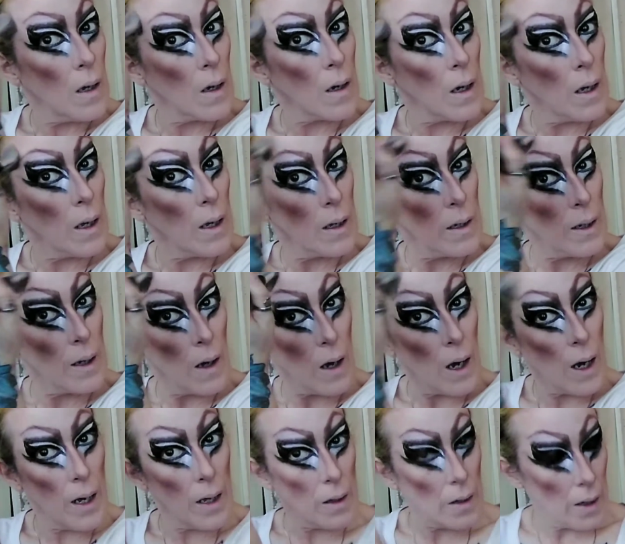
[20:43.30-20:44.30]
Okay, now
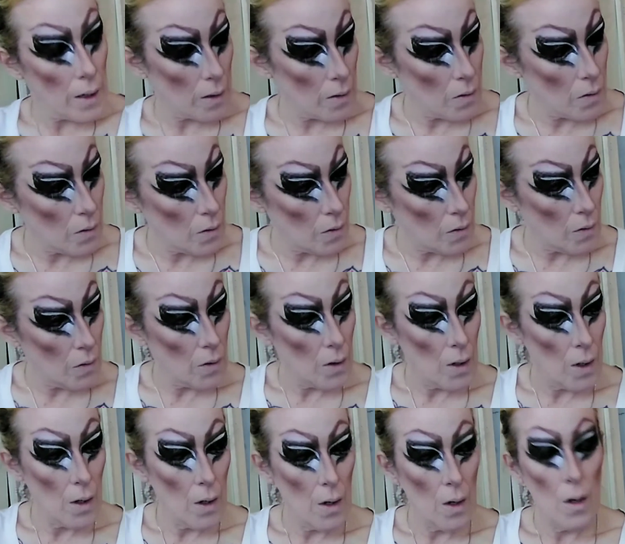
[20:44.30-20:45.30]
I like to
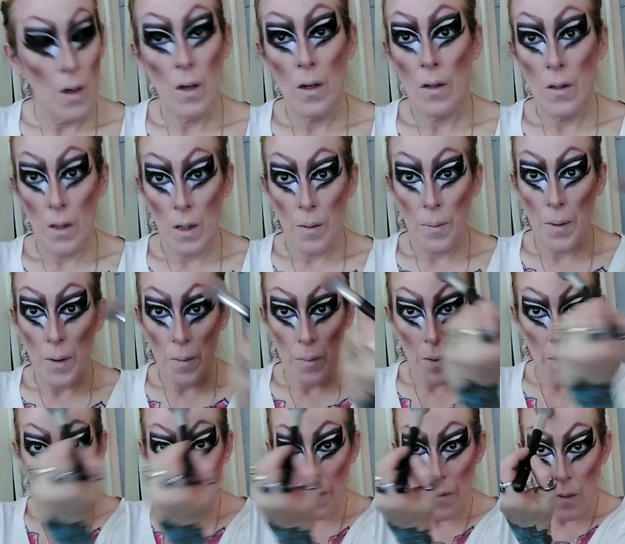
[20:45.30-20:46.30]
deepen
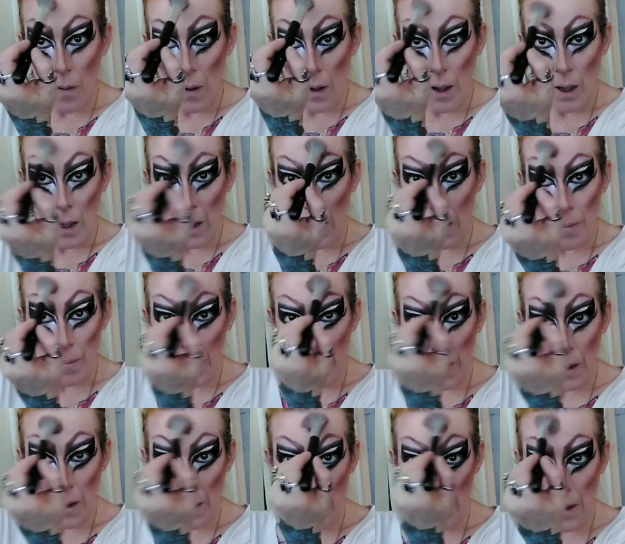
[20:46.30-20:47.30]
my forehead
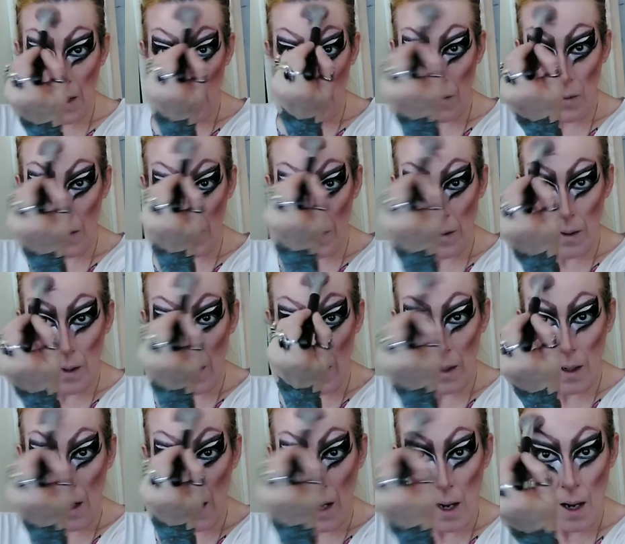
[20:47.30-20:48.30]
because now it looks
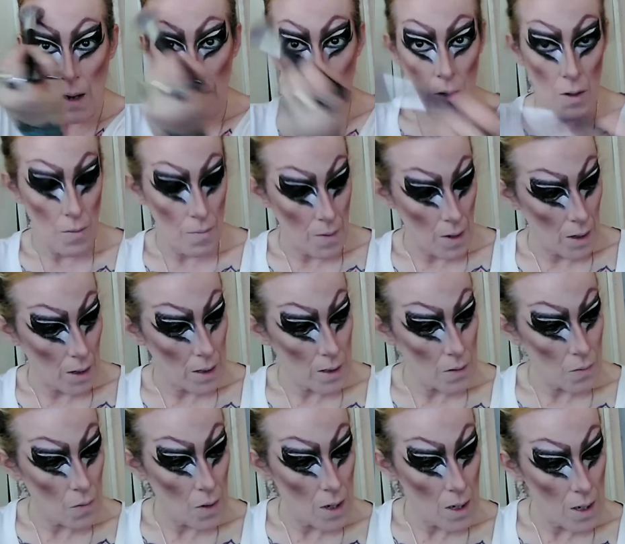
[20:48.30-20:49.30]
like I have a humongous
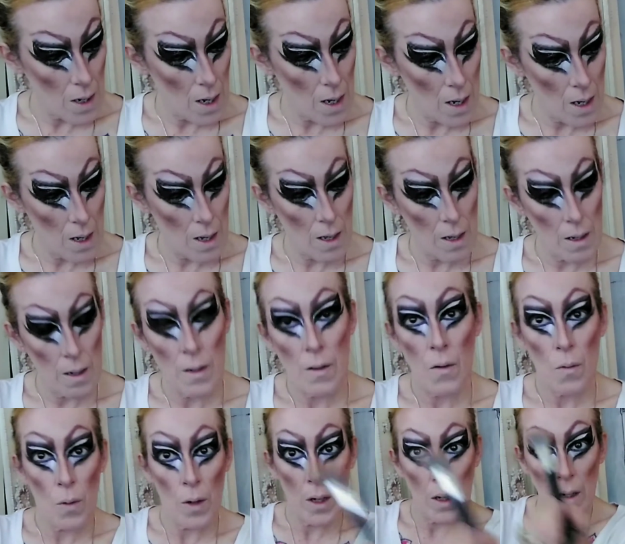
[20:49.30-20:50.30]
one and the
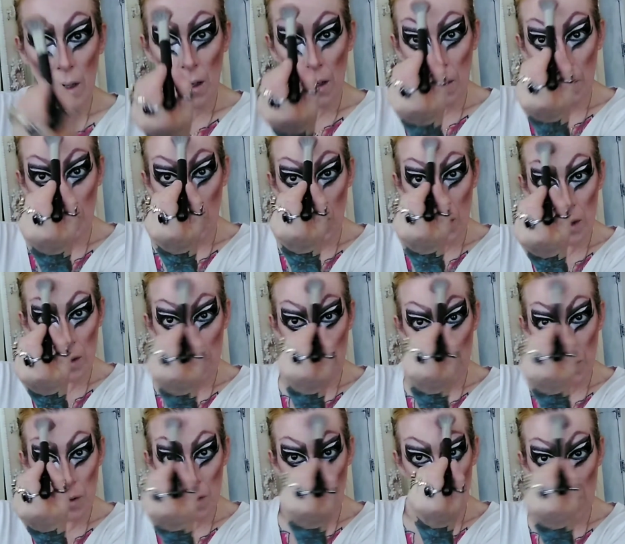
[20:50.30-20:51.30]
wig I'm going to
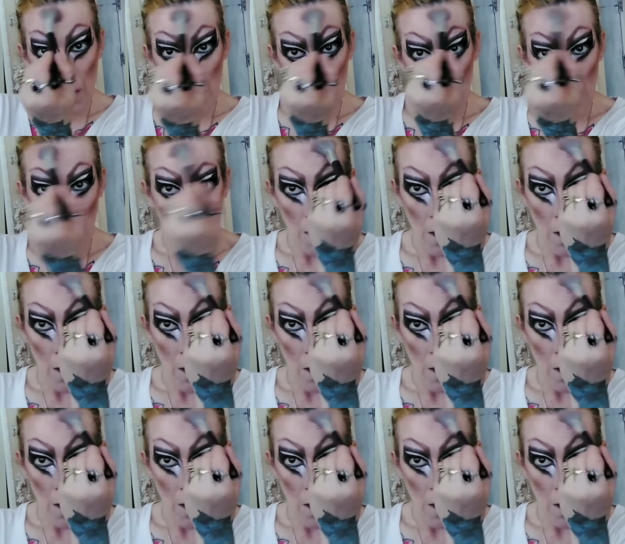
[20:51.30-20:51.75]
put on.